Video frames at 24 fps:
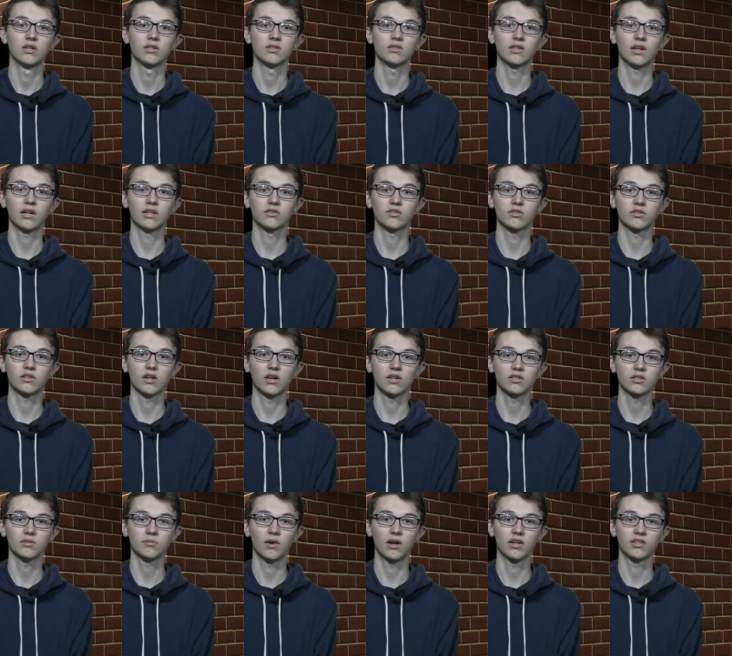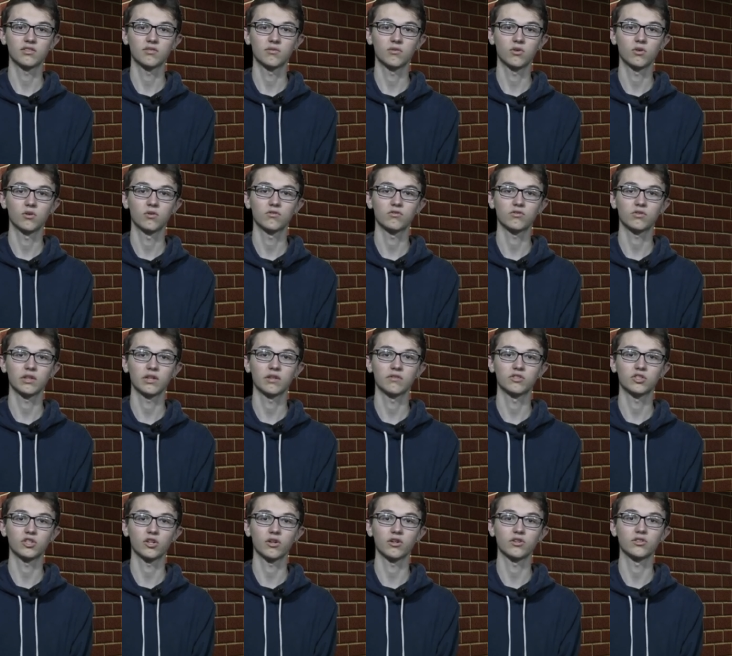Slides are customizable, free of
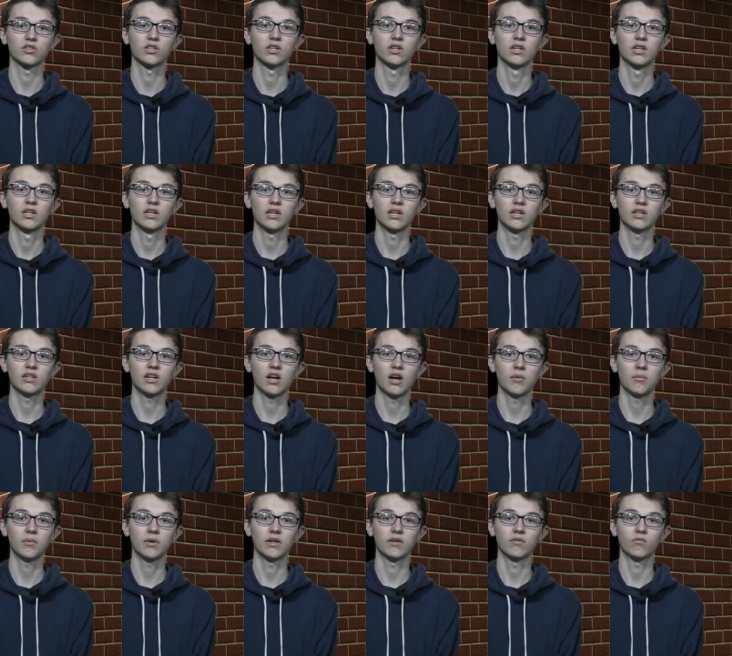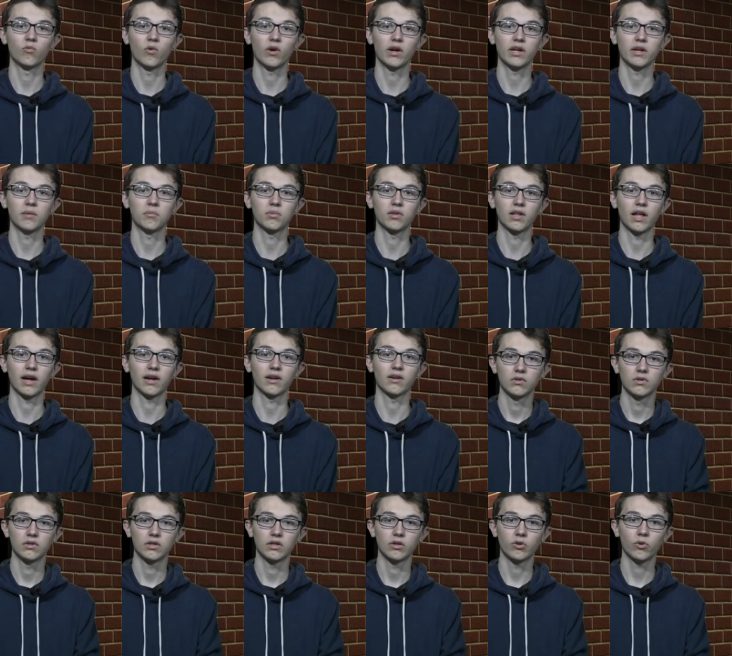charge, and come in white and black.
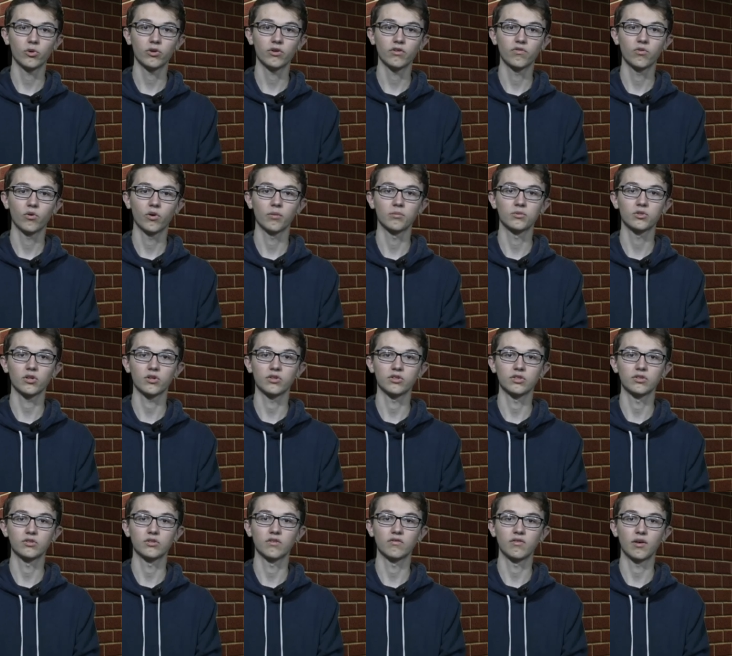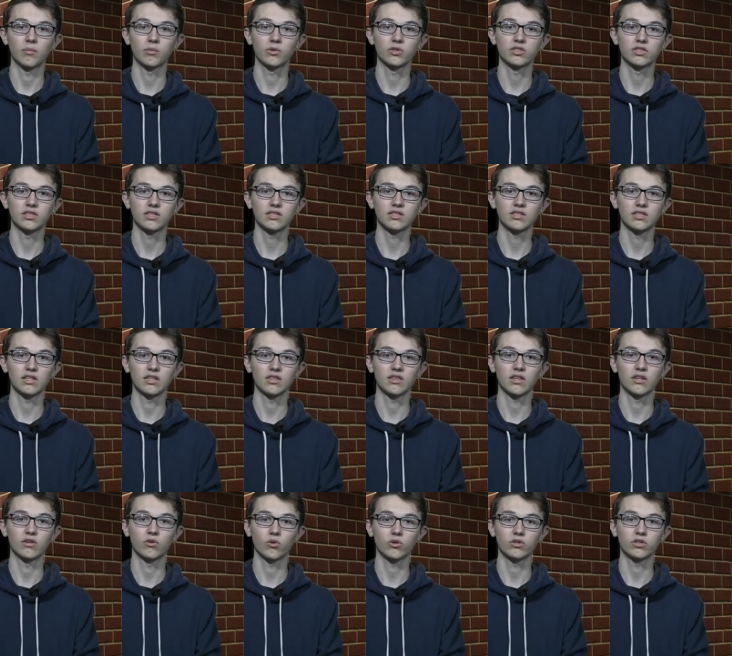The order forms are due November 16th
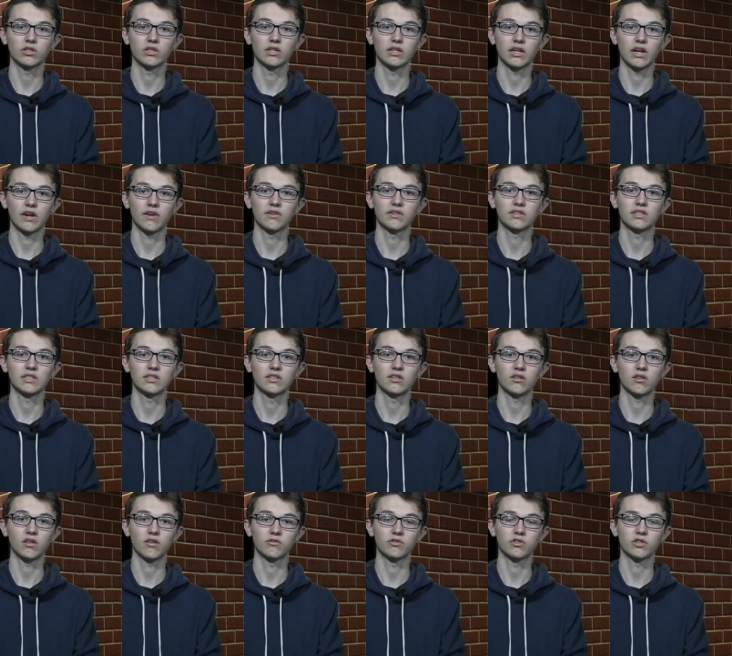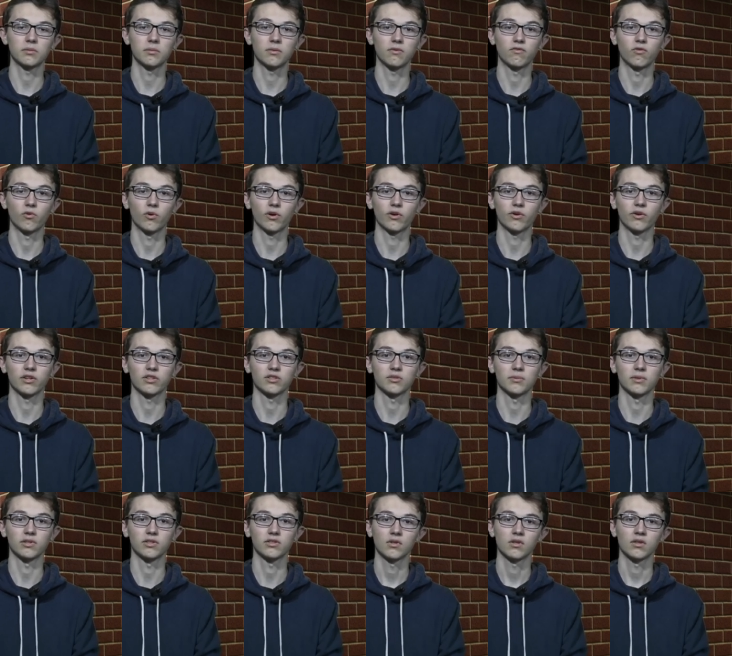in order to guarantee delivery before
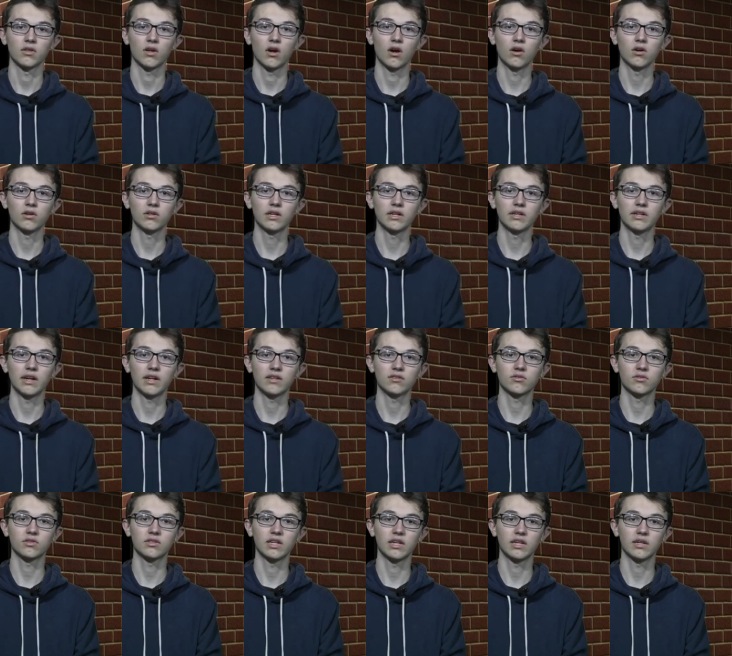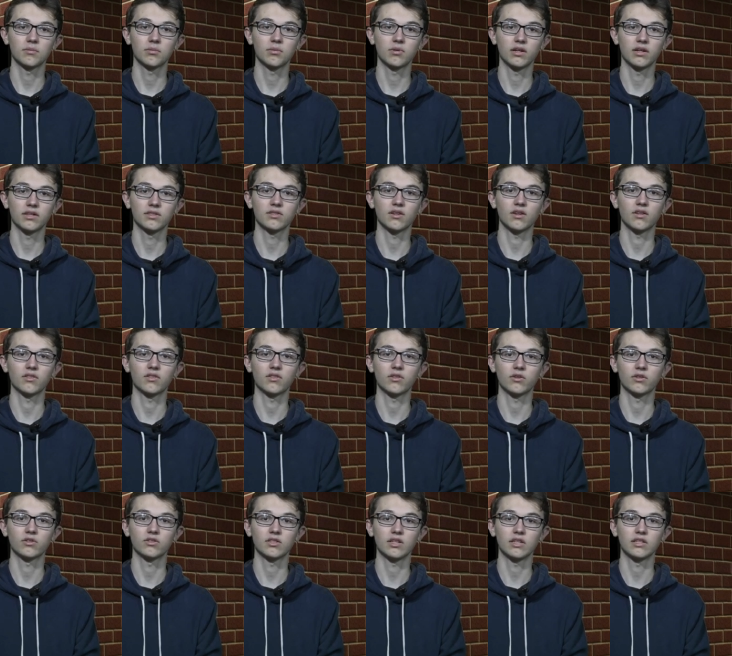Christmas. The holiday dance will take place on
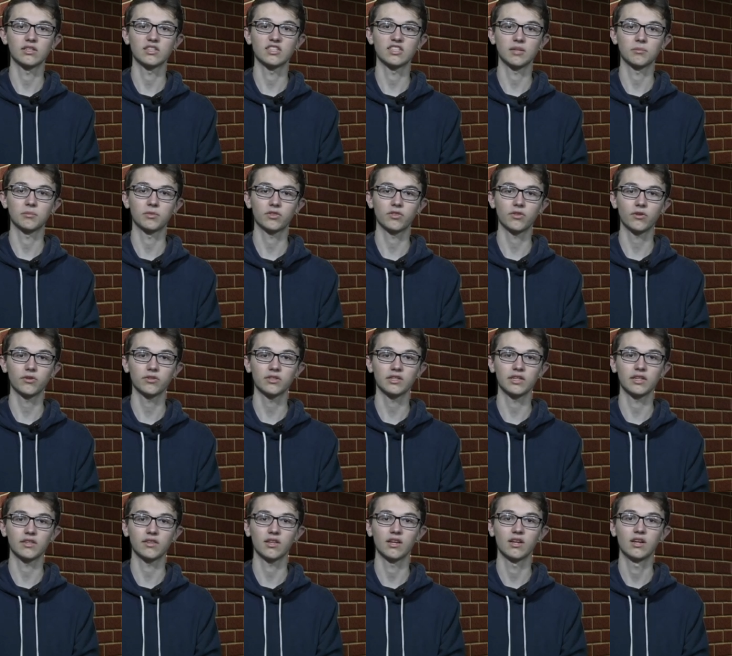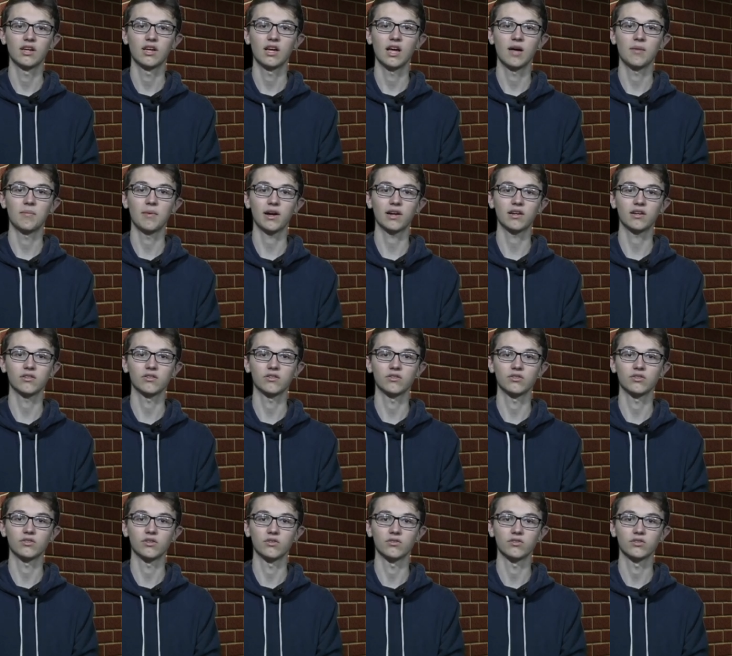Thursday, December 13th at
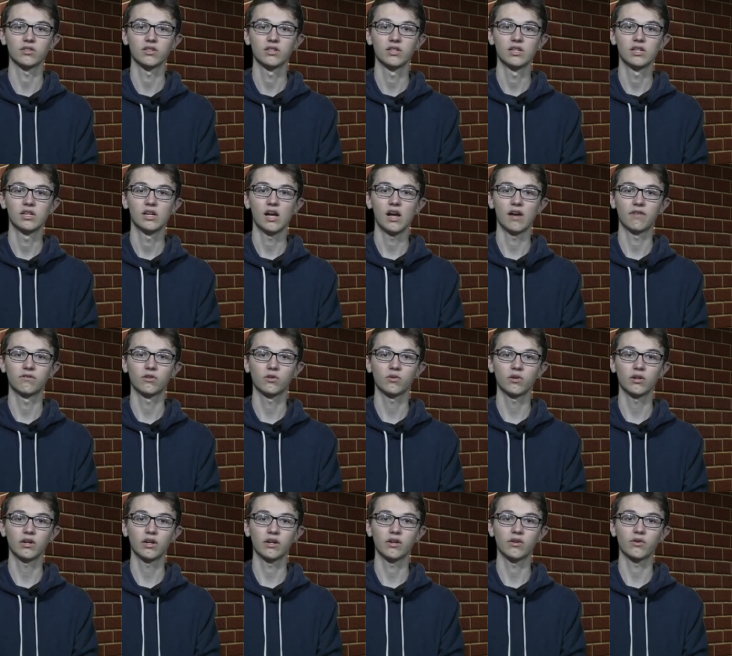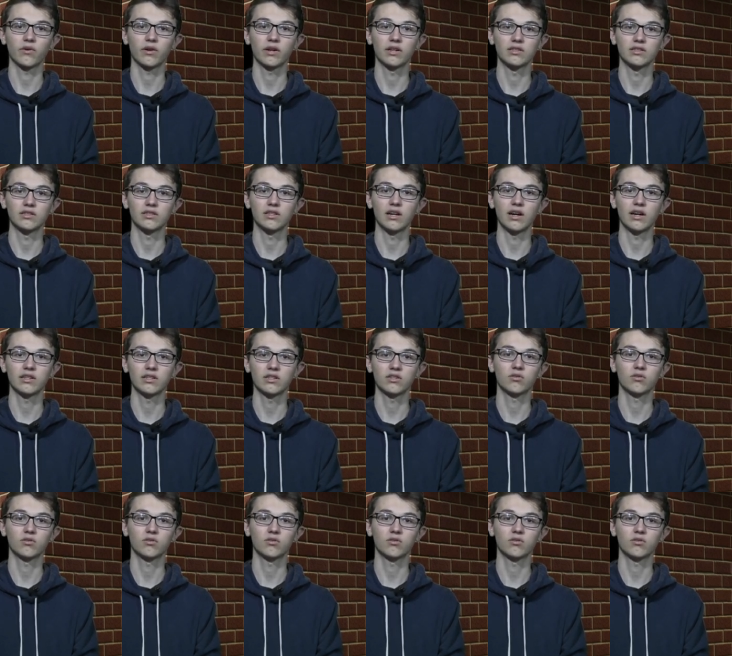Macaluso's. Everyone in grades 9 to